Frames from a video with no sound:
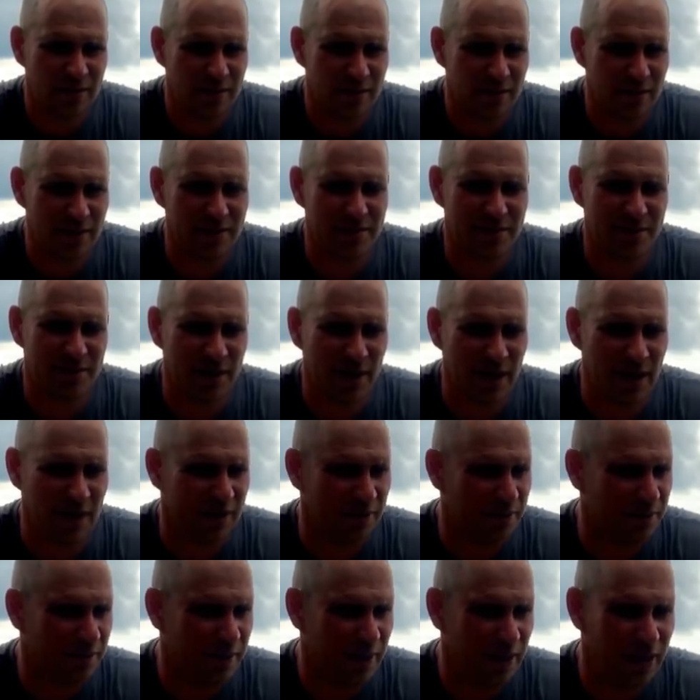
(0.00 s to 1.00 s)
that's
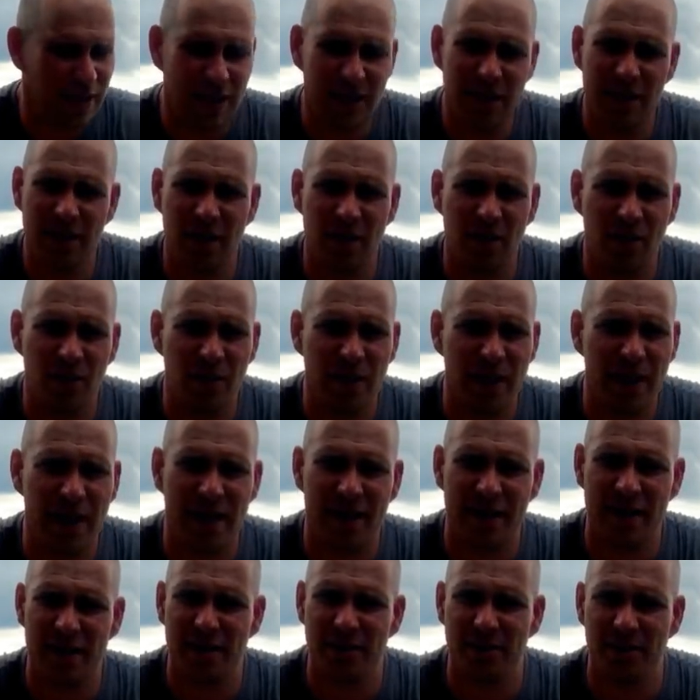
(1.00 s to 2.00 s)
safe. He knowed
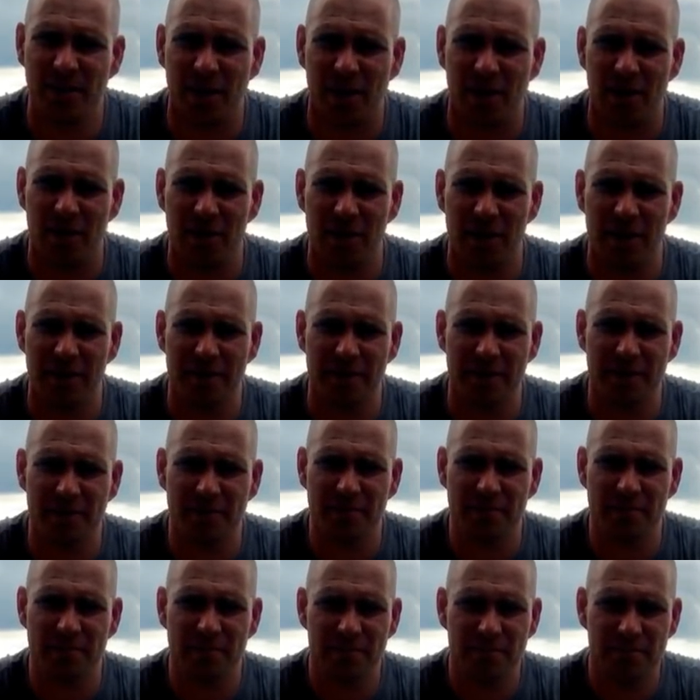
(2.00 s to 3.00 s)
how to do all of it.
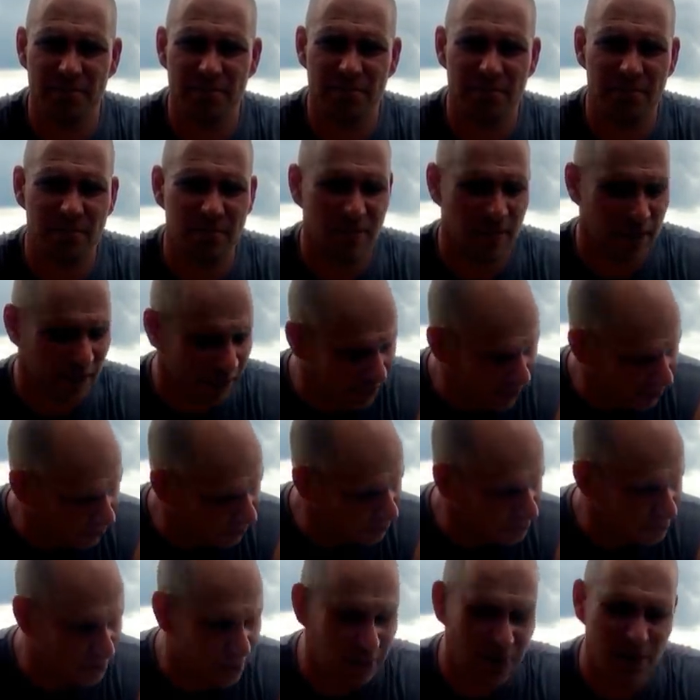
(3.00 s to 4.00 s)
And he
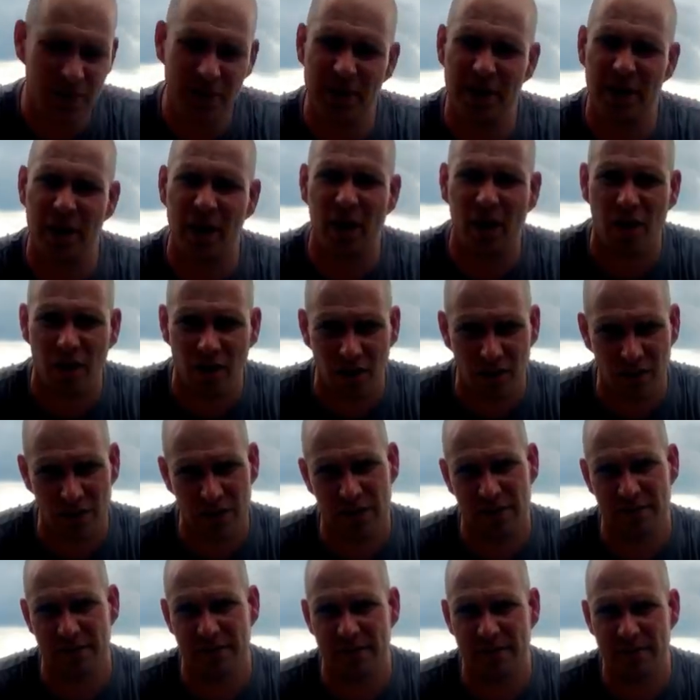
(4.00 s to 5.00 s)
was good at all
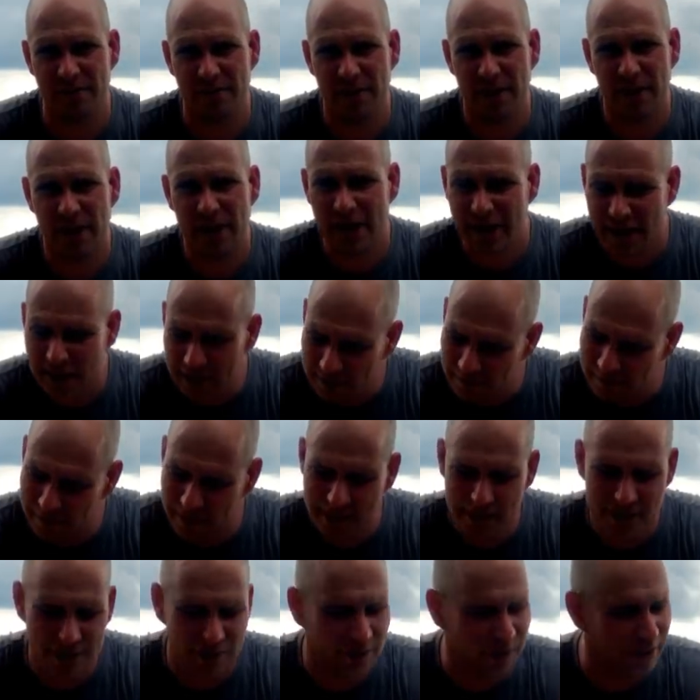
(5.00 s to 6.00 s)
of it. And he'd
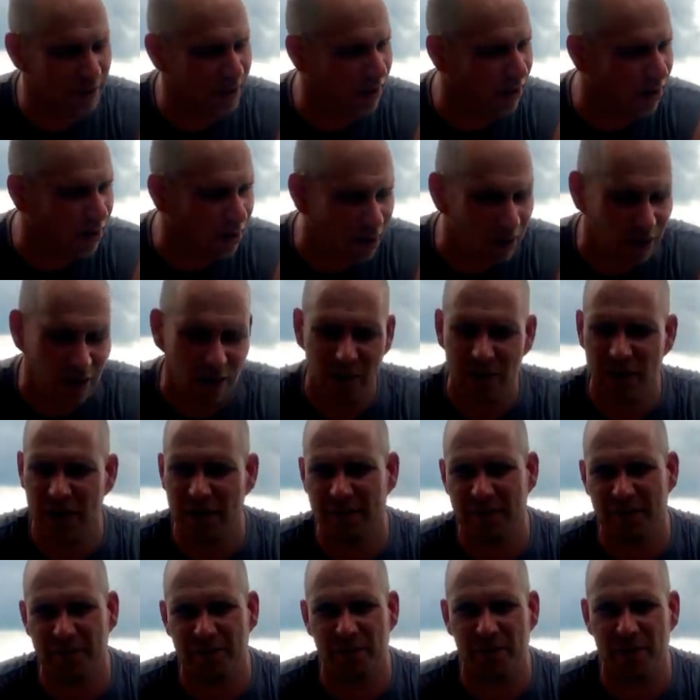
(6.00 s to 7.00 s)
been doing all
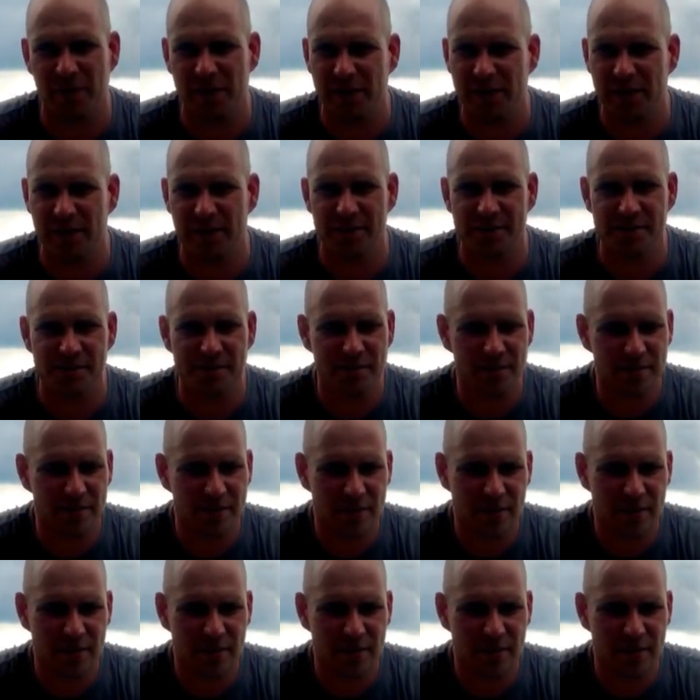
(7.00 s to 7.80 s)
of it for years.